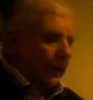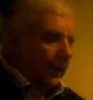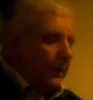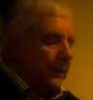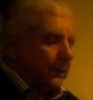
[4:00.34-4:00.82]

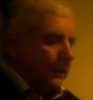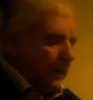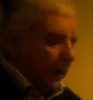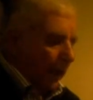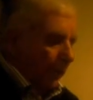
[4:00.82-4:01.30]
that is,
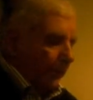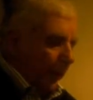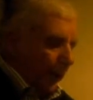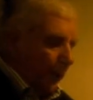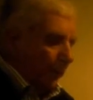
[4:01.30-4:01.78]
and
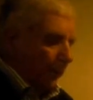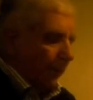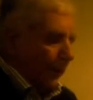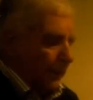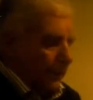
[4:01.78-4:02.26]
picking up the
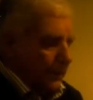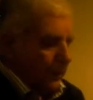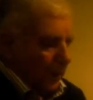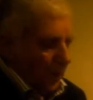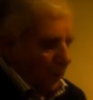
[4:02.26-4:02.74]

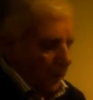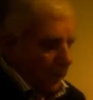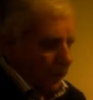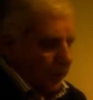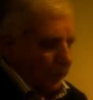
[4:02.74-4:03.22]
pieces,
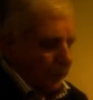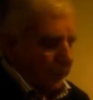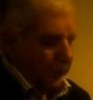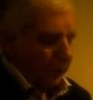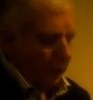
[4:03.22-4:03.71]
we
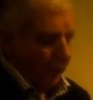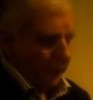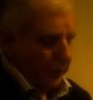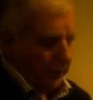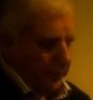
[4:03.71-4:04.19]
discussed your
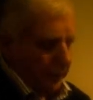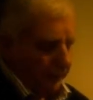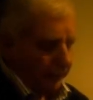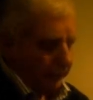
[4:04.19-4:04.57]
origins.